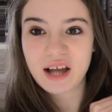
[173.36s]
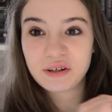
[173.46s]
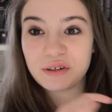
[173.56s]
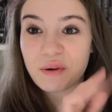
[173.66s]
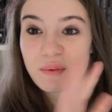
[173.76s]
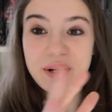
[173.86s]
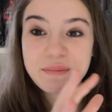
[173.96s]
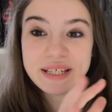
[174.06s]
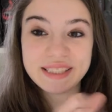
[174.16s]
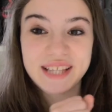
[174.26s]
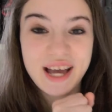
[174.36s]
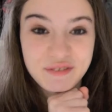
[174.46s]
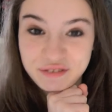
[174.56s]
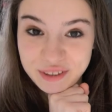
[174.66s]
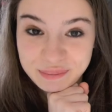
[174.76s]
I don't know what it means, I
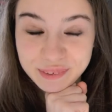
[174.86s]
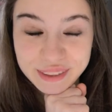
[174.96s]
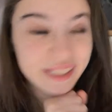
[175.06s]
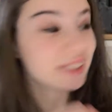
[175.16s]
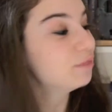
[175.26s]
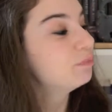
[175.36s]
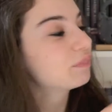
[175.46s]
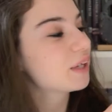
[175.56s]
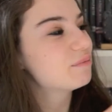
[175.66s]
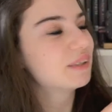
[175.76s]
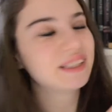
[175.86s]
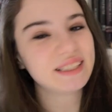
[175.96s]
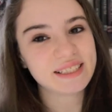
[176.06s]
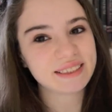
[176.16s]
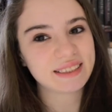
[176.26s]
haven't read the book yet, but
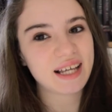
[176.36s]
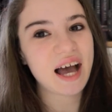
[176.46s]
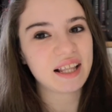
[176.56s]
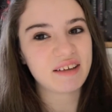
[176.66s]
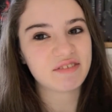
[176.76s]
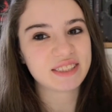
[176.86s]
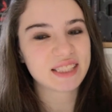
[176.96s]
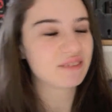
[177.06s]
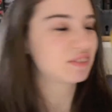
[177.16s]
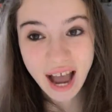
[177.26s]
yes, I love this cover.